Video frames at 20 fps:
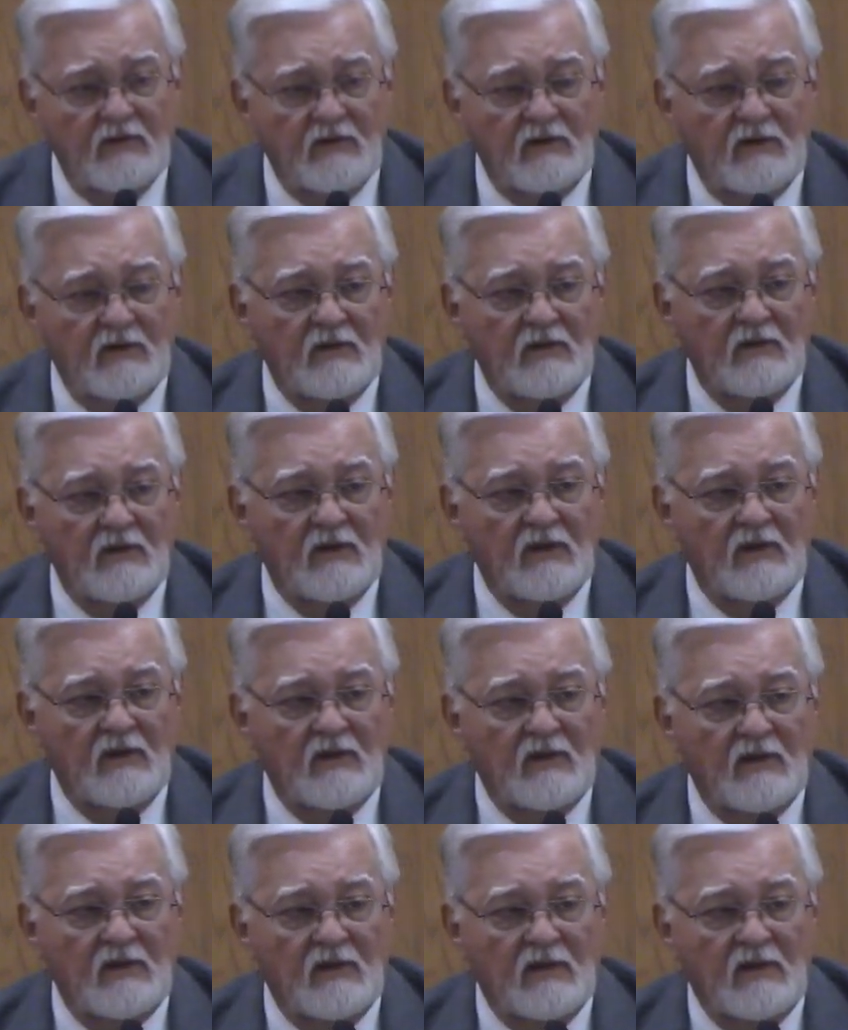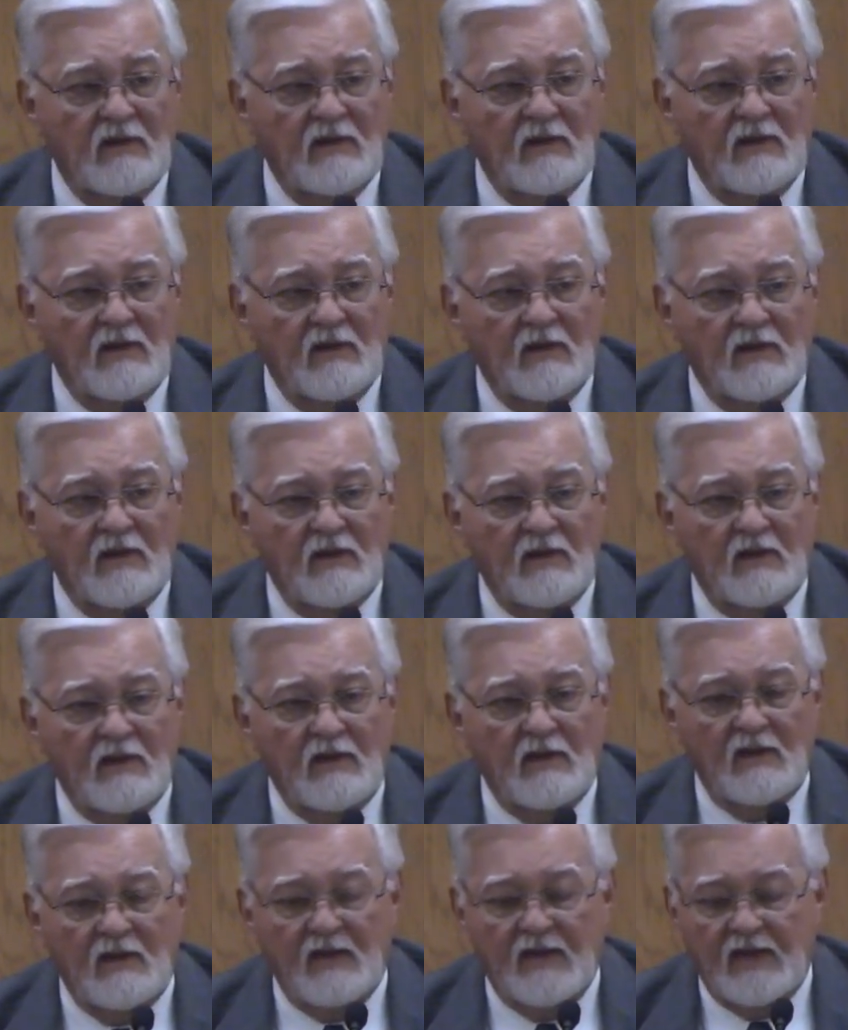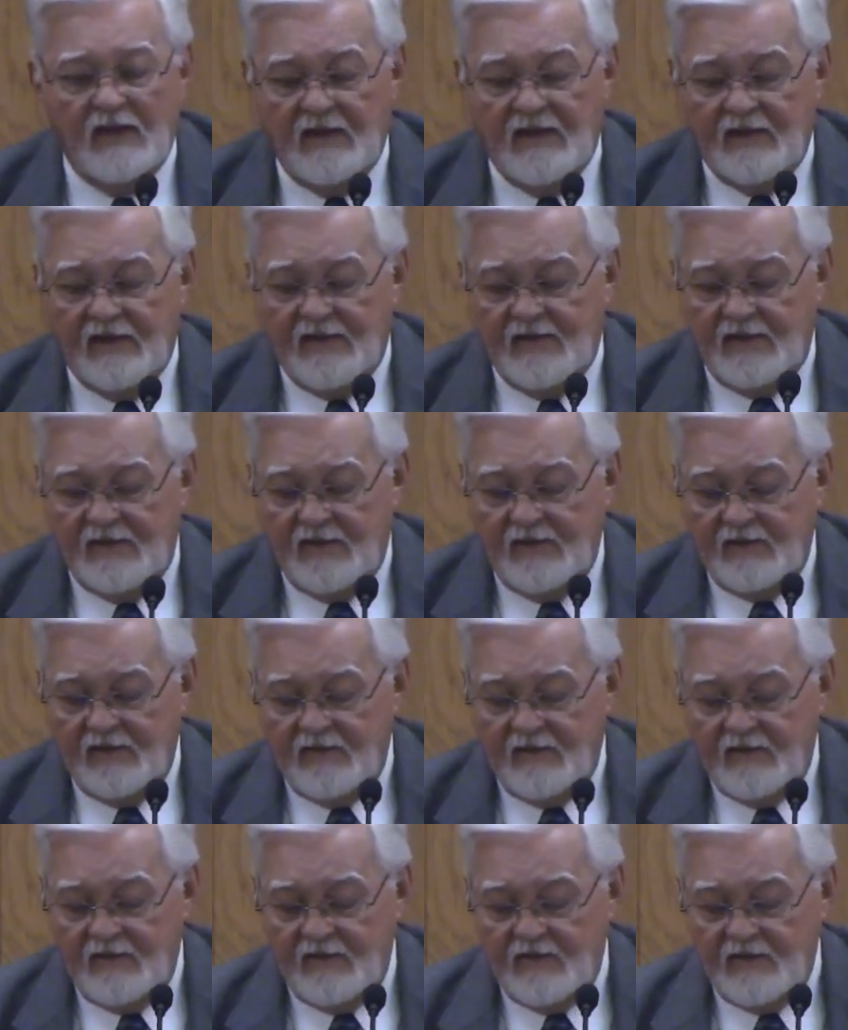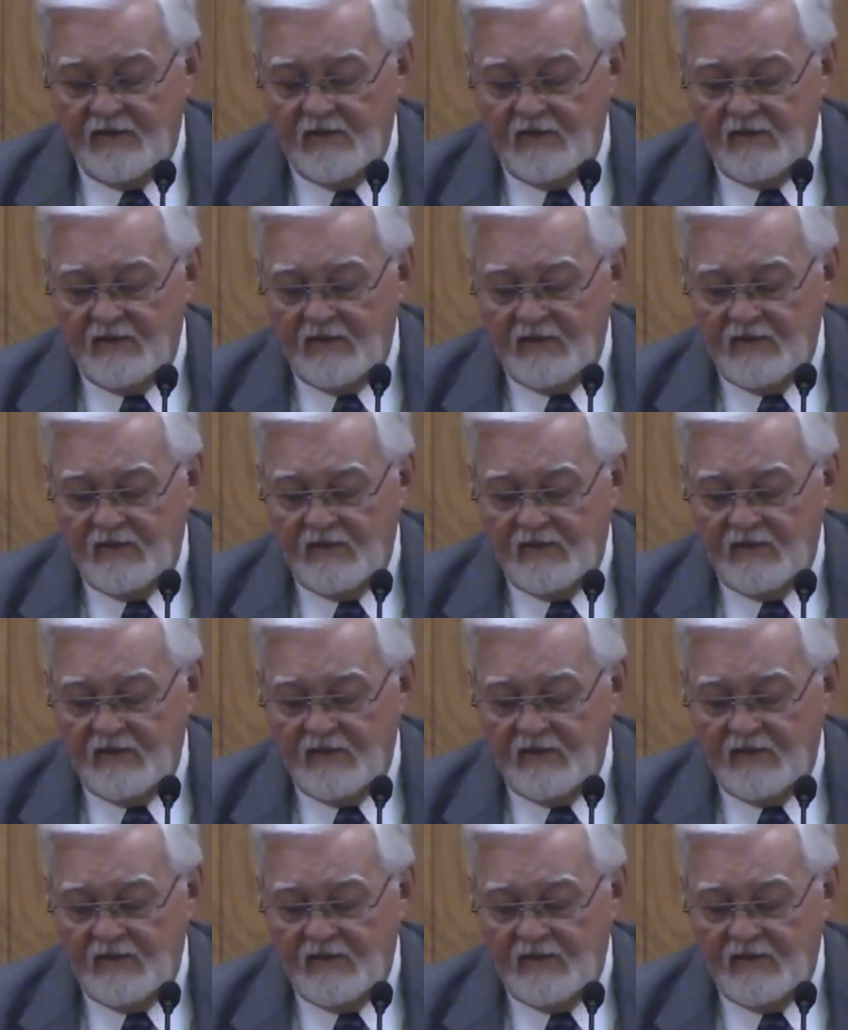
(silence)